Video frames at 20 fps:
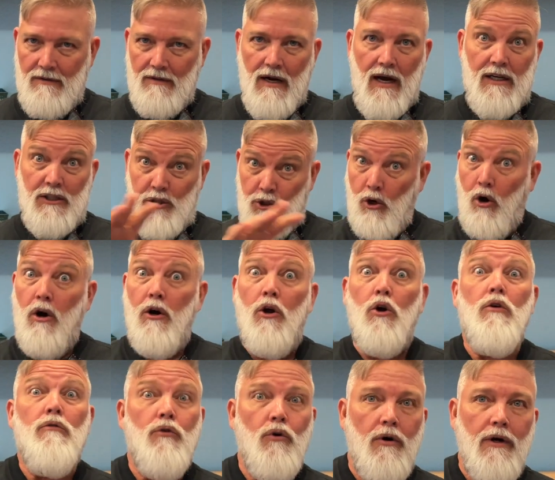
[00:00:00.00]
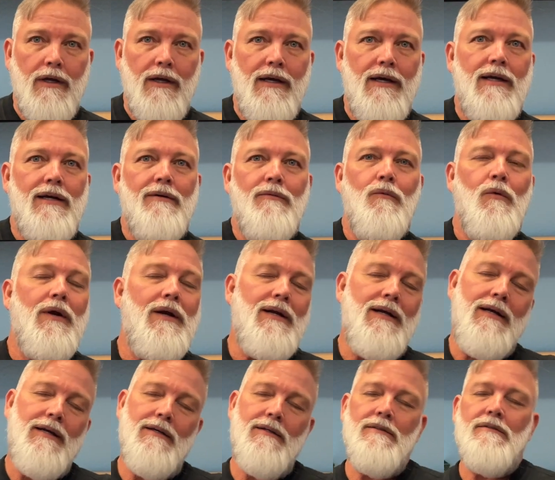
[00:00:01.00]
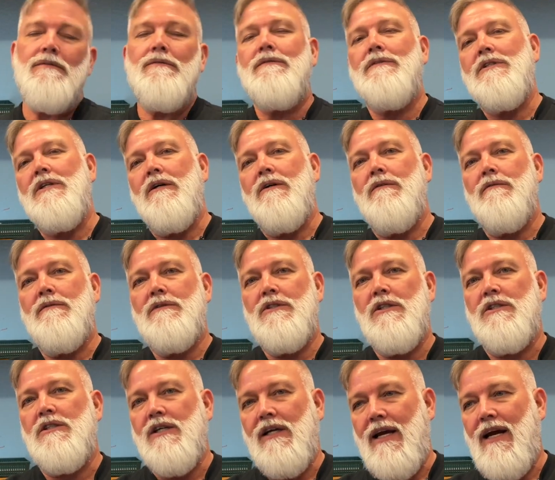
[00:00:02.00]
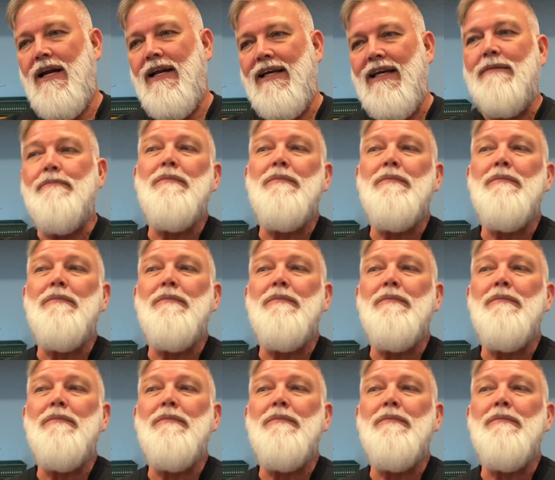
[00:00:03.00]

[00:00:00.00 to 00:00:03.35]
I start again and read again. So just to kind of get